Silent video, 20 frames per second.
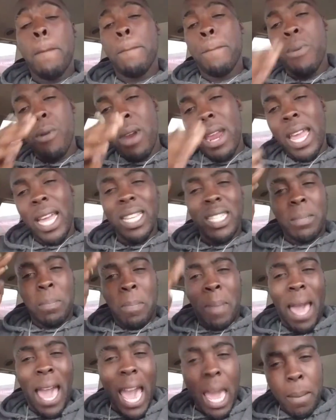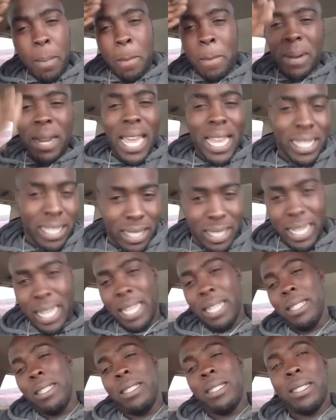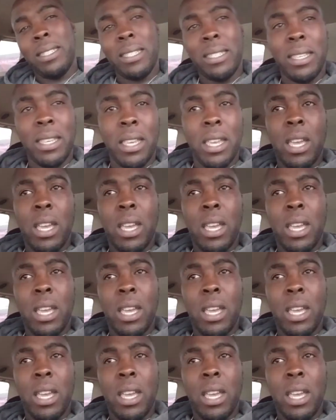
Brings bad blessings.